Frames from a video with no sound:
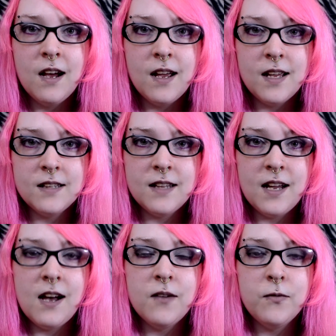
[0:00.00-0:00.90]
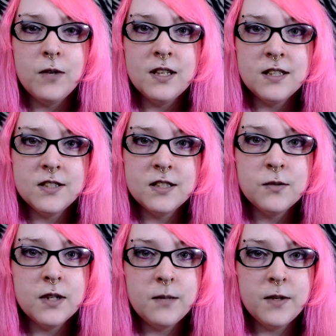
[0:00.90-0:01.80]
and they have
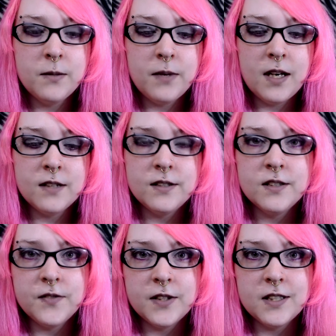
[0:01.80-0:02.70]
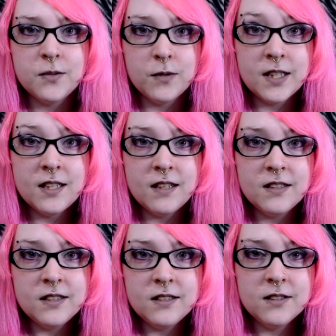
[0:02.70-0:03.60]
120ml bottles for $20.